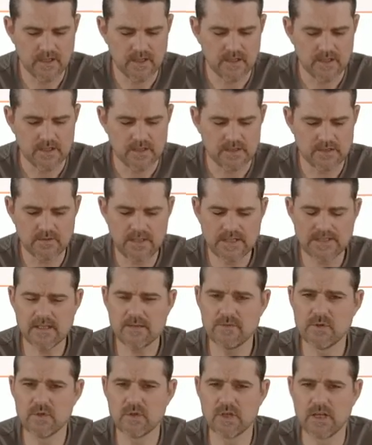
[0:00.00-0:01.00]
So let's have
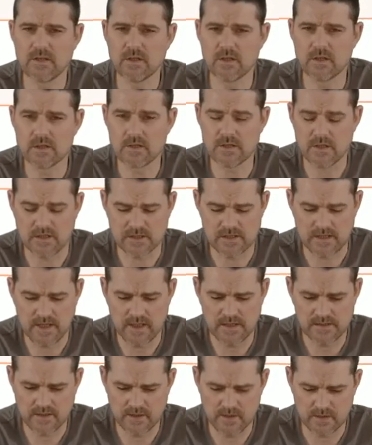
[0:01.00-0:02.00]
a look at
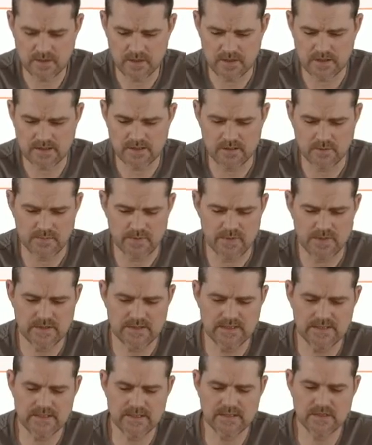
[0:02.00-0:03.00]
another example.
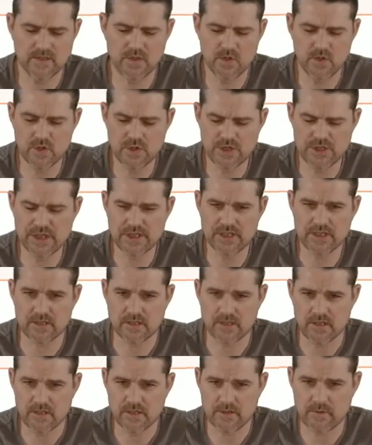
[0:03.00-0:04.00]
This is a logic
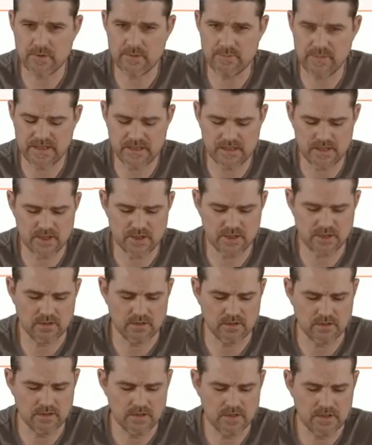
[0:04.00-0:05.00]
repetition.
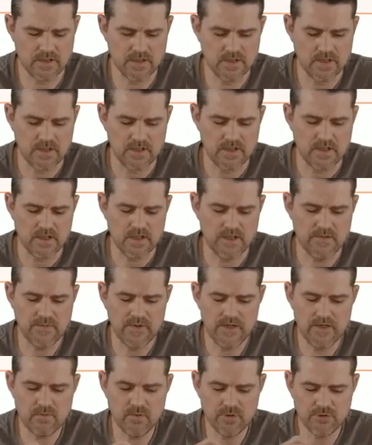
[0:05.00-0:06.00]
If
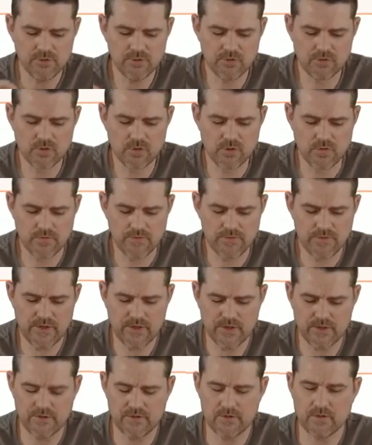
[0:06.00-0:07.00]
I want to
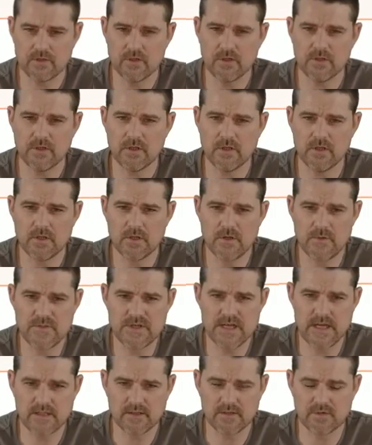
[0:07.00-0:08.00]
convert an
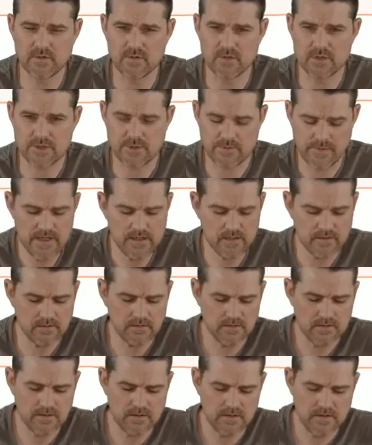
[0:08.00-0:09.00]
object to a string,
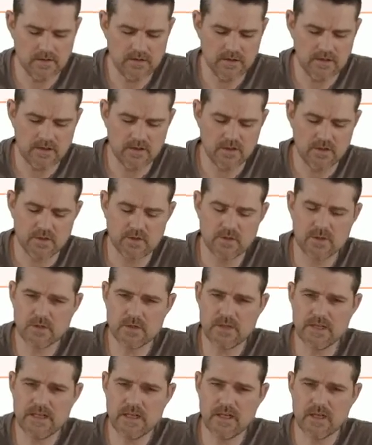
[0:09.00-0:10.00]

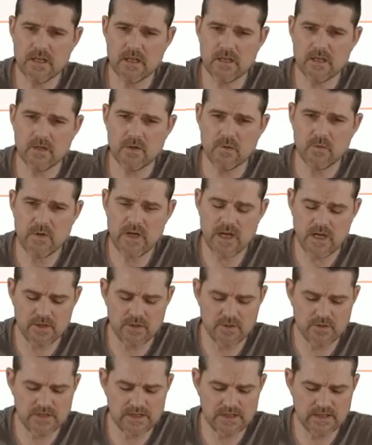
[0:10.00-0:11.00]
usually we are
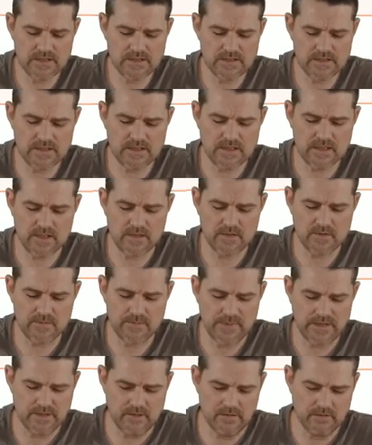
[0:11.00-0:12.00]
using this kind of
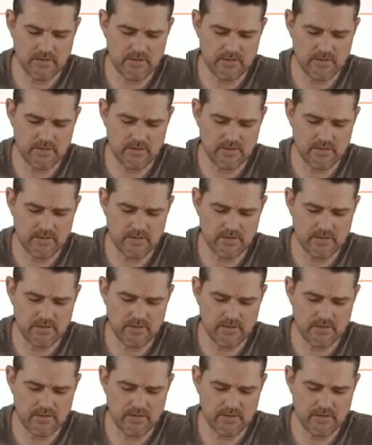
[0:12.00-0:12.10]
pattern.